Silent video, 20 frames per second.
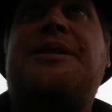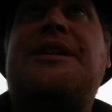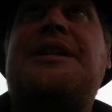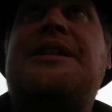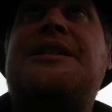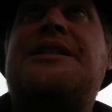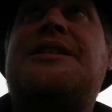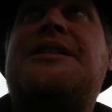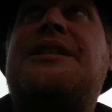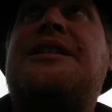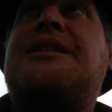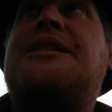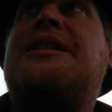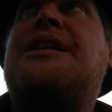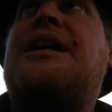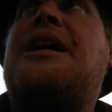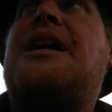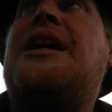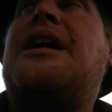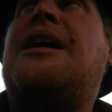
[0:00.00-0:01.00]
piece
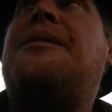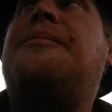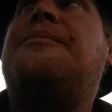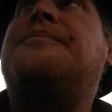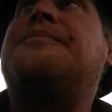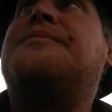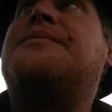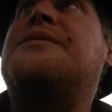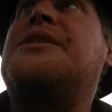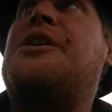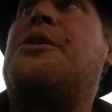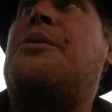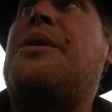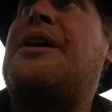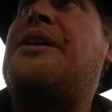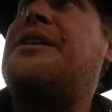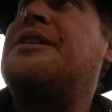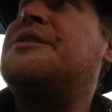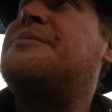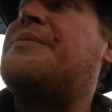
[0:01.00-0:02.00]
and um, the
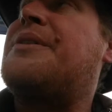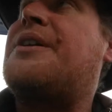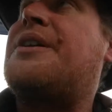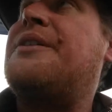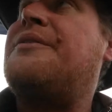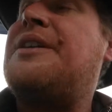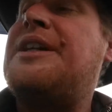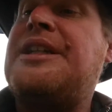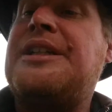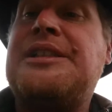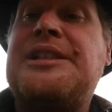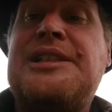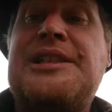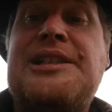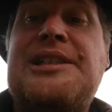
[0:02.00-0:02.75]
awareness part of it.